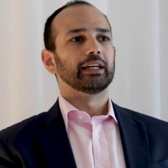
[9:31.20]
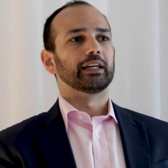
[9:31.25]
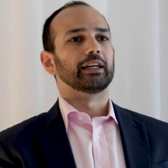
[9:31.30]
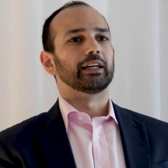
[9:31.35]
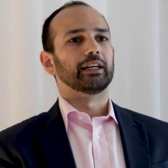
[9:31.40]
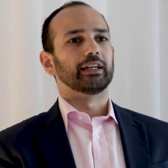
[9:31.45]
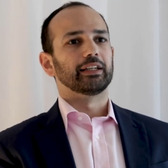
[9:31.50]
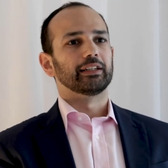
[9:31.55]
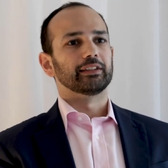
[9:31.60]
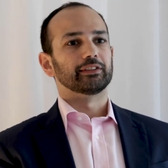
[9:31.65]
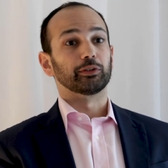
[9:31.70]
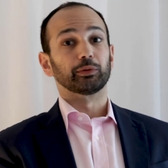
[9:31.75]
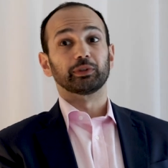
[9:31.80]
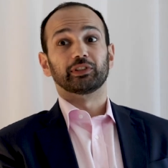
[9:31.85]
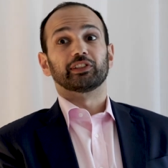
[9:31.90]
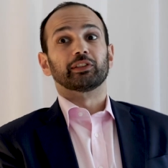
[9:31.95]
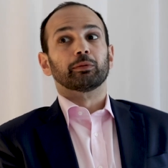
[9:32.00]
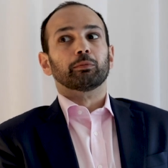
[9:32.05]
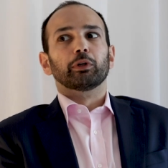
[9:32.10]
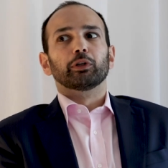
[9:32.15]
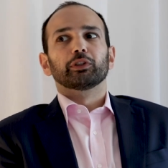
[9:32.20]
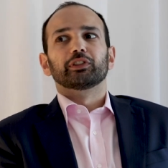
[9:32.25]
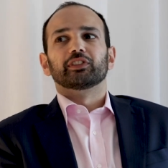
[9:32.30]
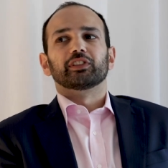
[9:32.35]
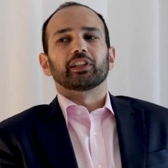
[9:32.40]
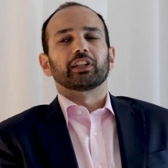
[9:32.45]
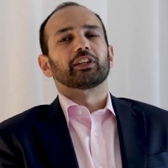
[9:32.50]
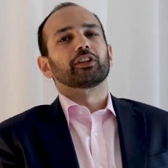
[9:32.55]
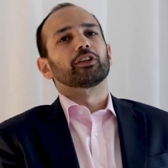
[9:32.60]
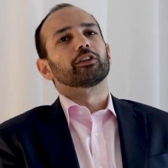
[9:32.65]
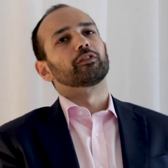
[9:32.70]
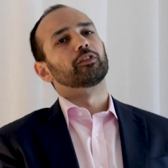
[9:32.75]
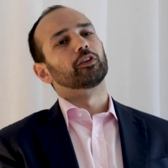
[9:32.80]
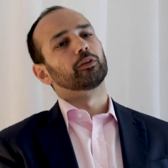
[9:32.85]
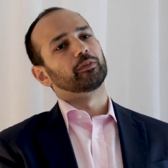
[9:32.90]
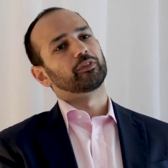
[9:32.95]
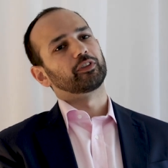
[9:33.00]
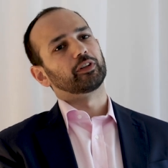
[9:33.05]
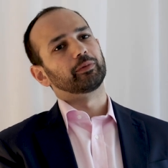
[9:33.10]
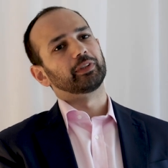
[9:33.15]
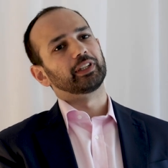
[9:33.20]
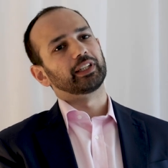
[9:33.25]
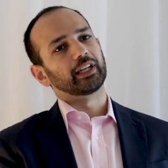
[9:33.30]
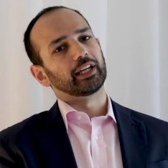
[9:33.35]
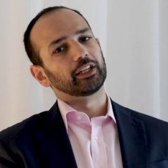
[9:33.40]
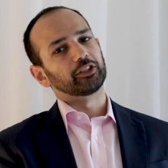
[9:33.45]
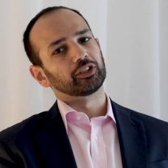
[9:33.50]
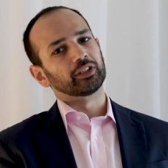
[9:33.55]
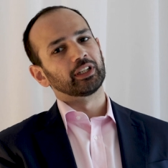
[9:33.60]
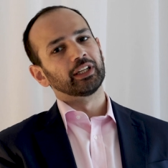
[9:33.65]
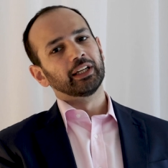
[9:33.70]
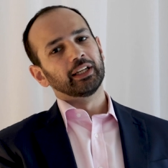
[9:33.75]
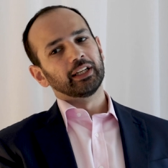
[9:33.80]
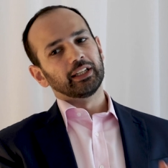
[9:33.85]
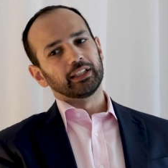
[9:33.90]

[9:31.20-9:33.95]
Uh, so it's the most secure form of communication.